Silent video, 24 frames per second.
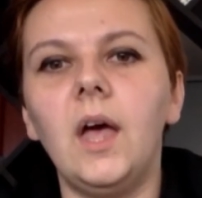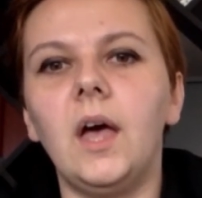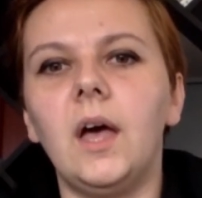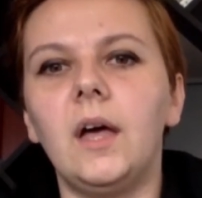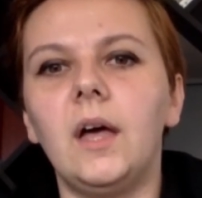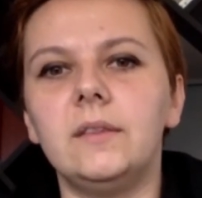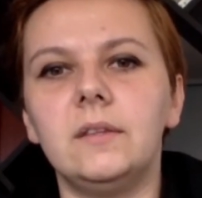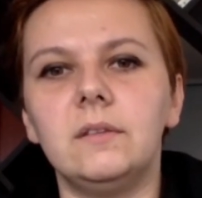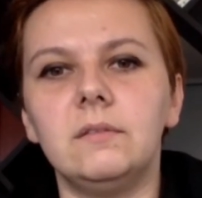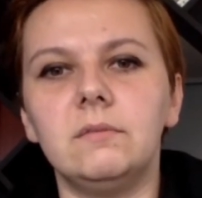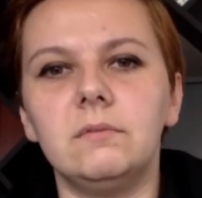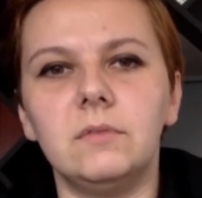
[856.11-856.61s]

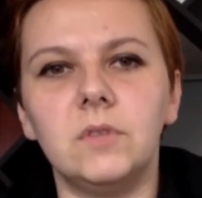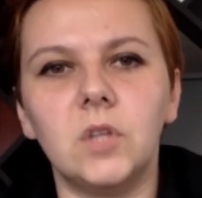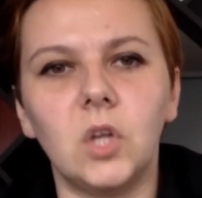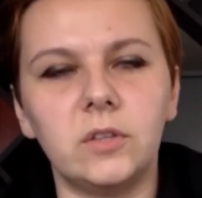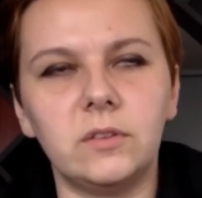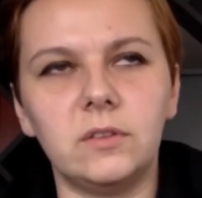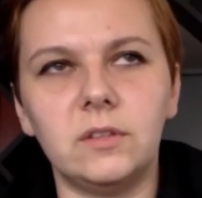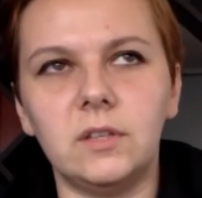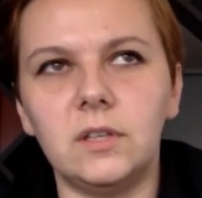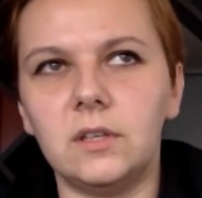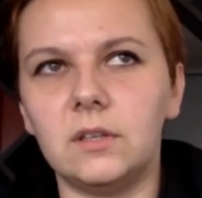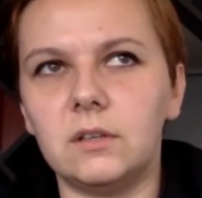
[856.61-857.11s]
and
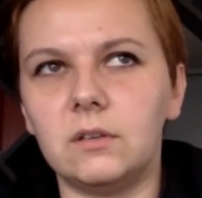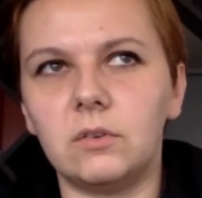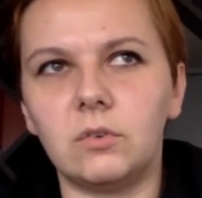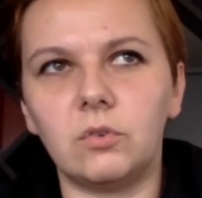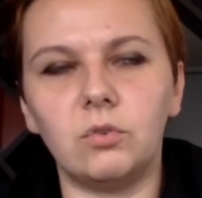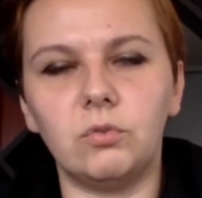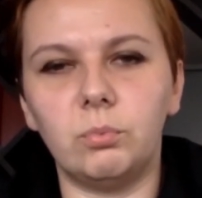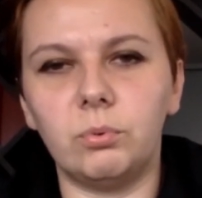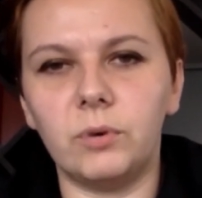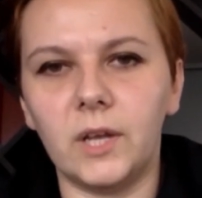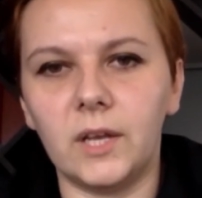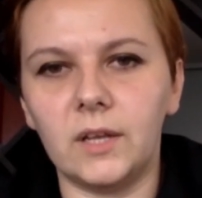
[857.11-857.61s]
nothing
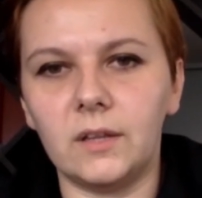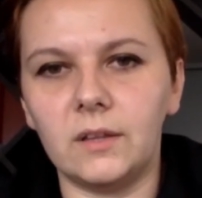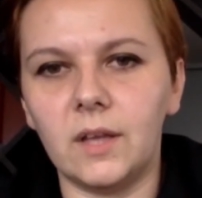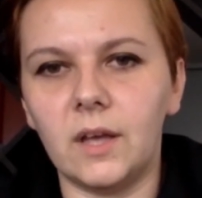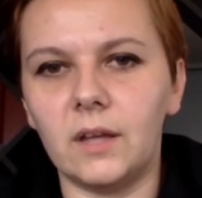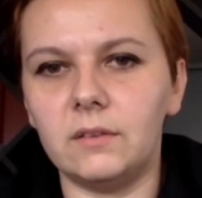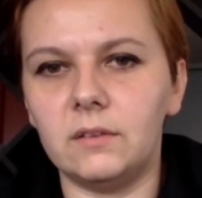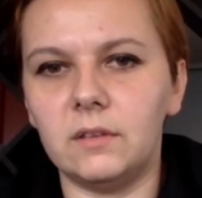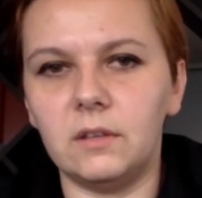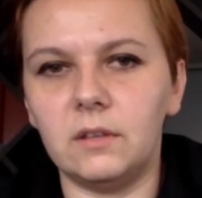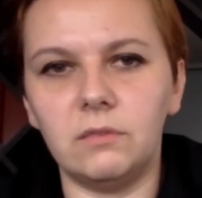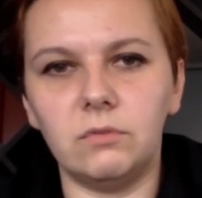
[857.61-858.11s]
could break
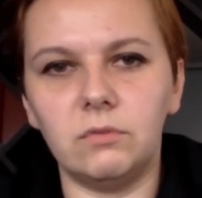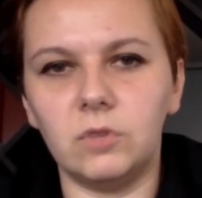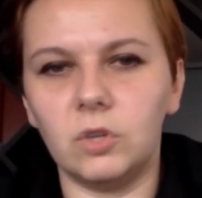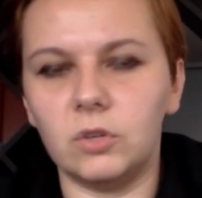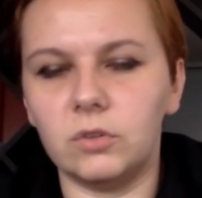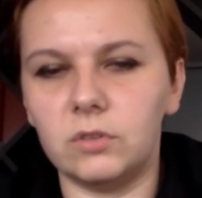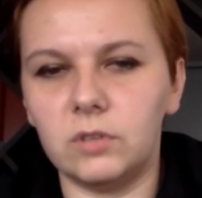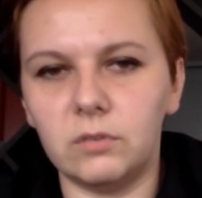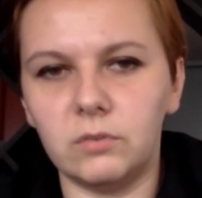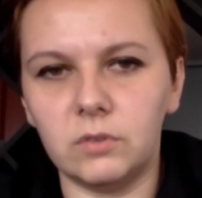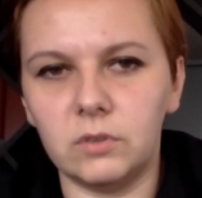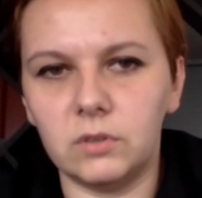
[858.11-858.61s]
that,
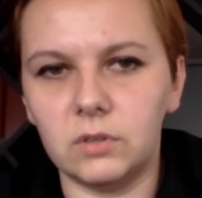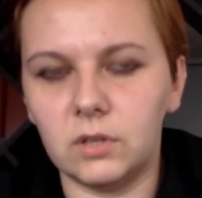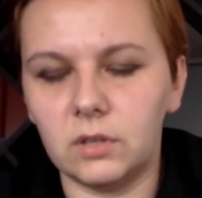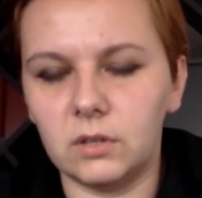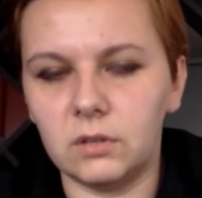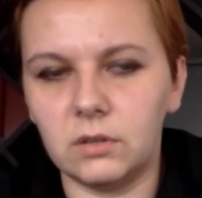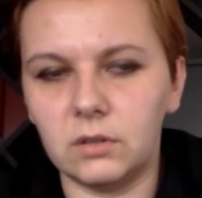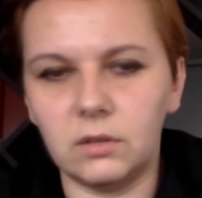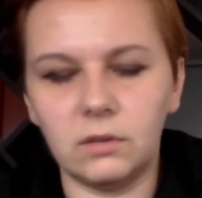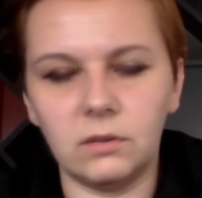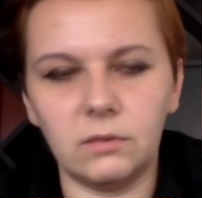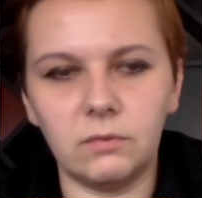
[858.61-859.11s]
not even
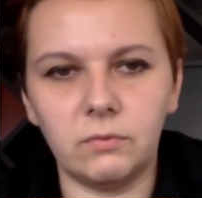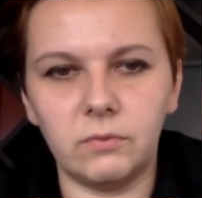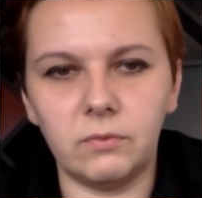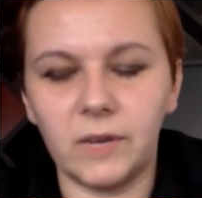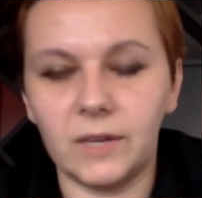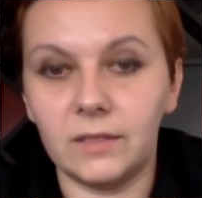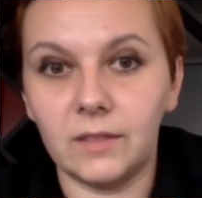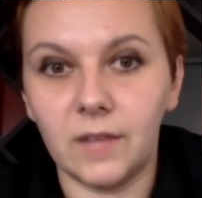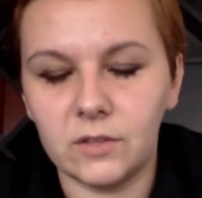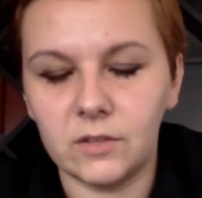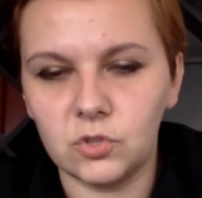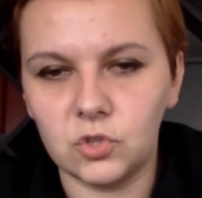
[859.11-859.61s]
the
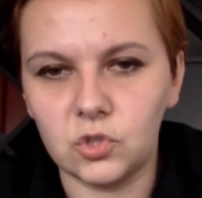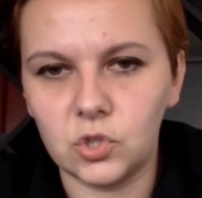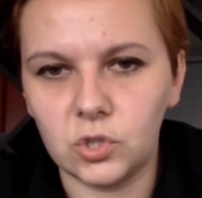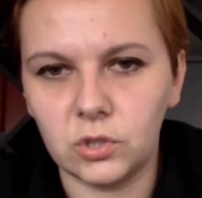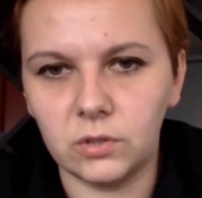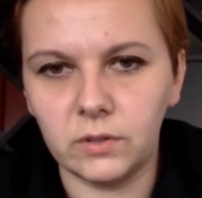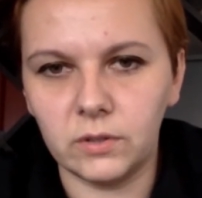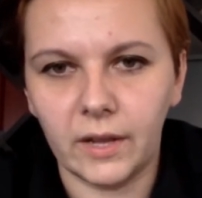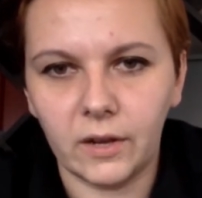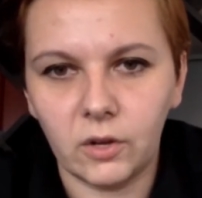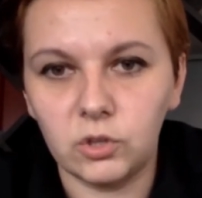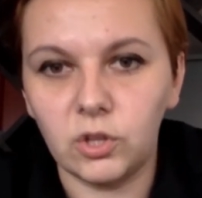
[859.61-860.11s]

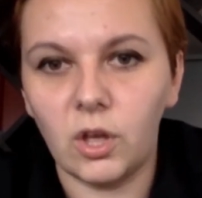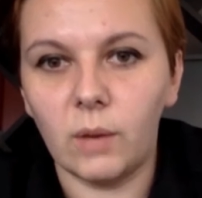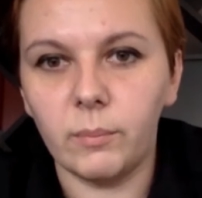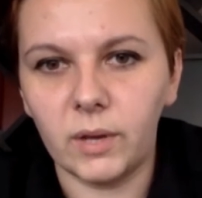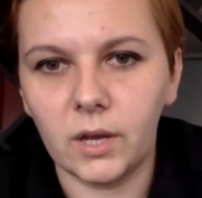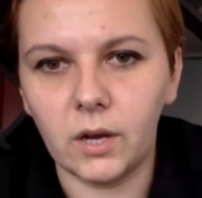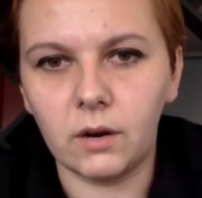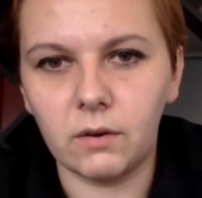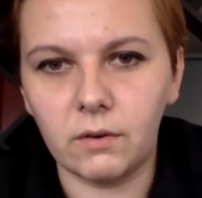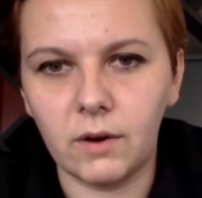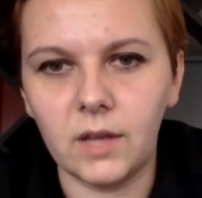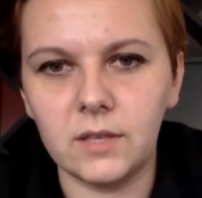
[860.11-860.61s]
financial,
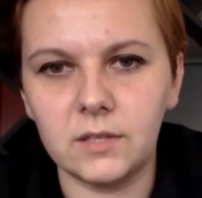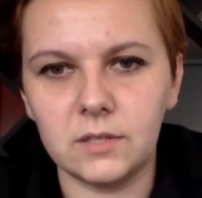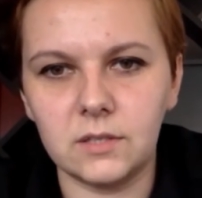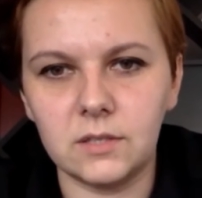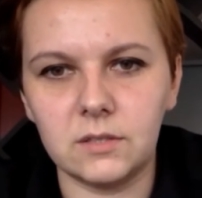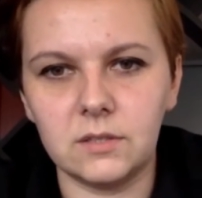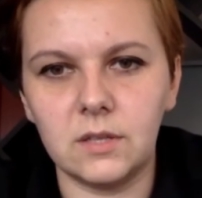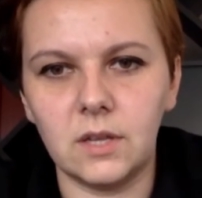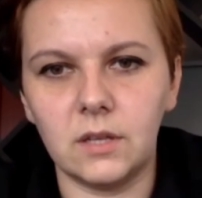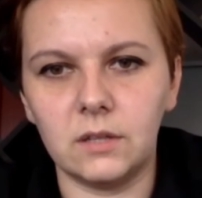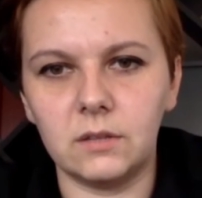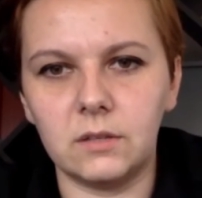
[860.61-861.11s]
economic
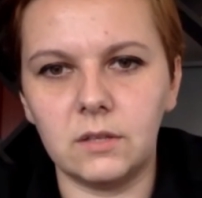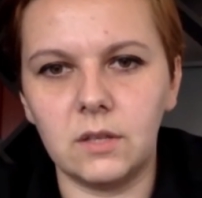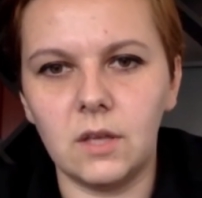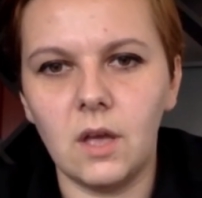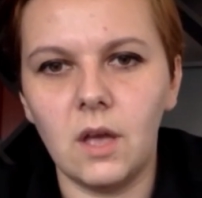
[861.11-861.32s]
crisis that